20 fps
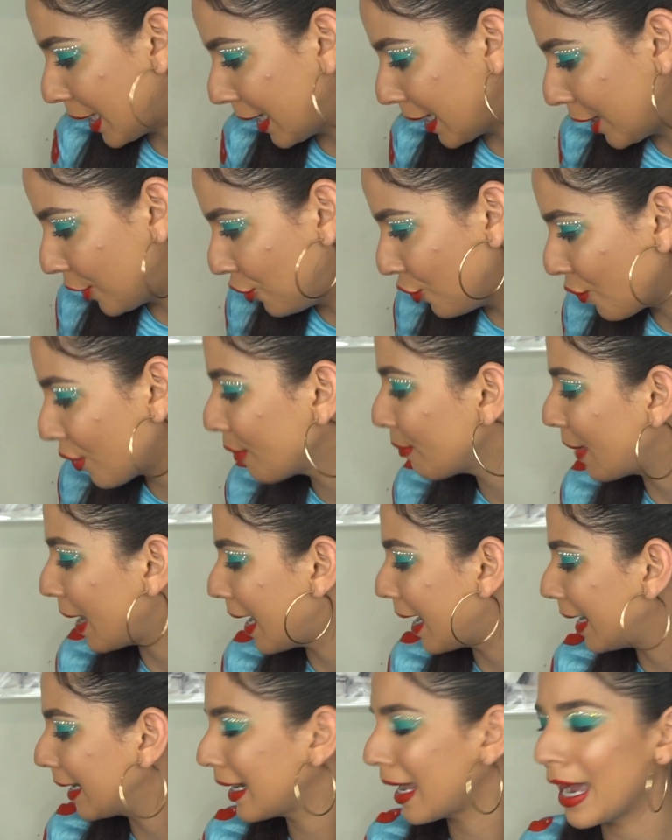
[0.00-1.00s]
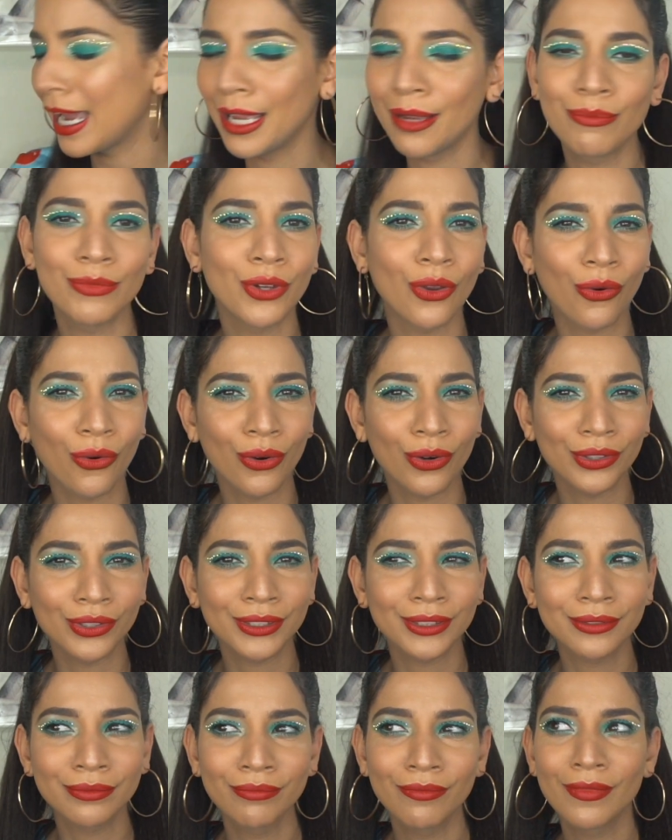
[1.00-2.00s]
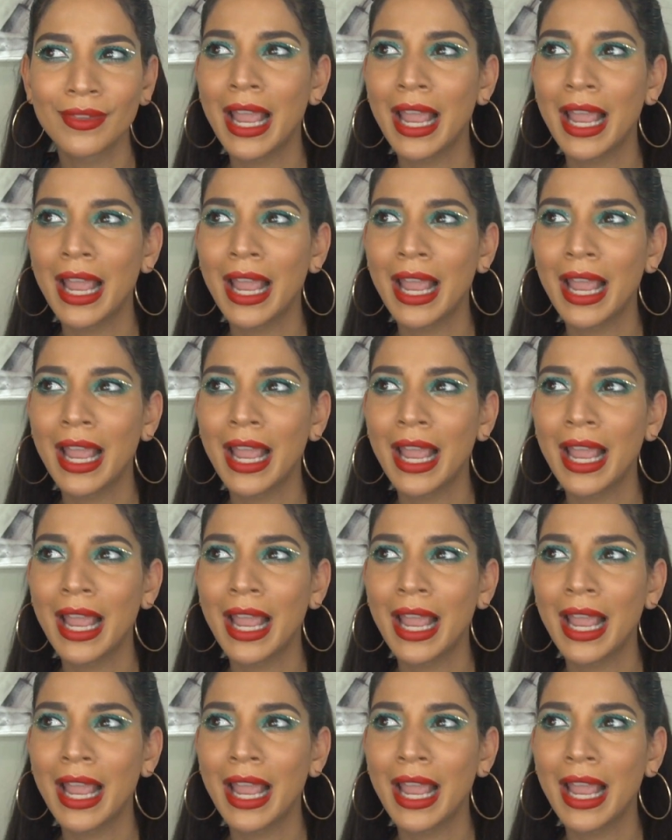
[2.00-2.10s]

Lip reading: You're mine, I am yours.